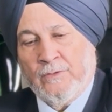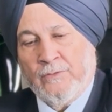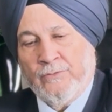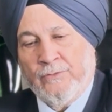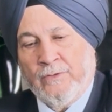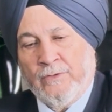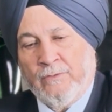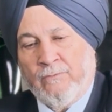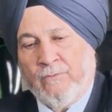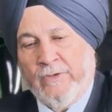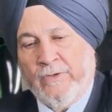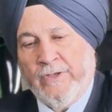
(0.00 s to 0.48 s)

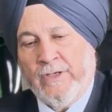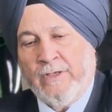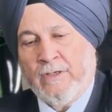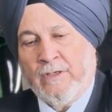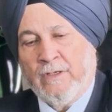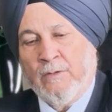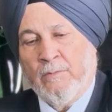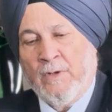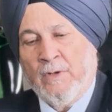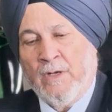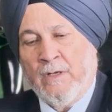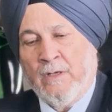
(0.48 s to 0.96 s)
the fleet
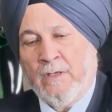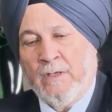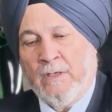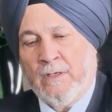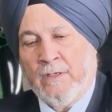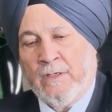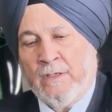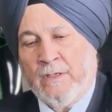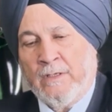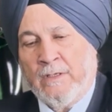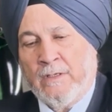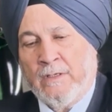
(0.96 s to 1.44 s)

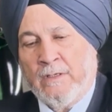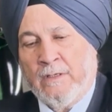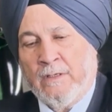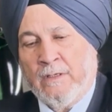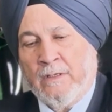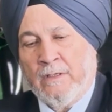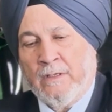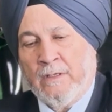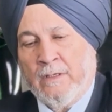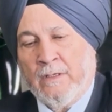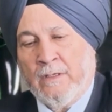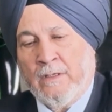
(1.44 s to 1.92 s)
commander
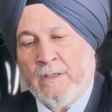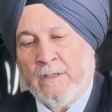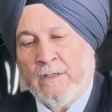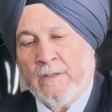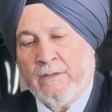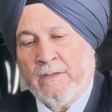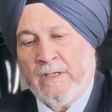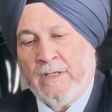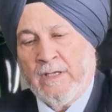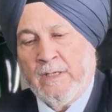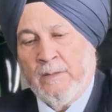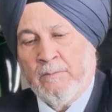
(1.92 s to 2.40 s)

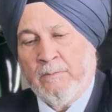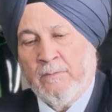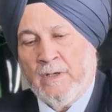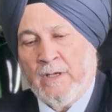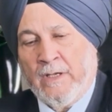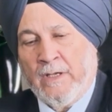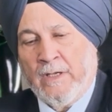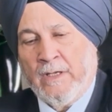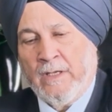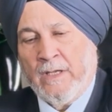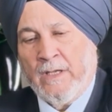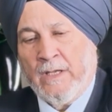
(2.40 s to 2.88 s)
time
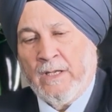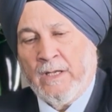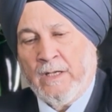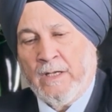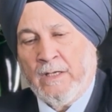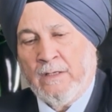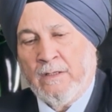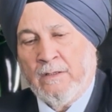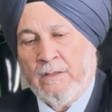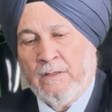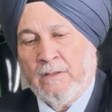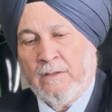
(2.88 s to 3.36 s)
I
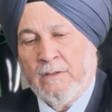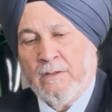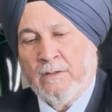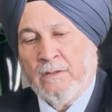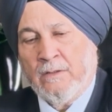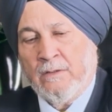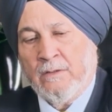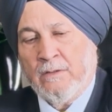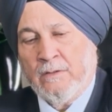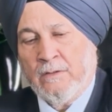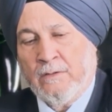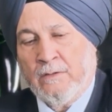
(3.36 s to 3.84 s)
had
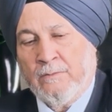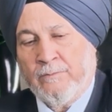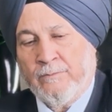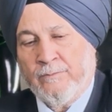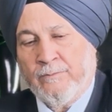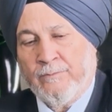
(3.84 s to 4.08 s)
the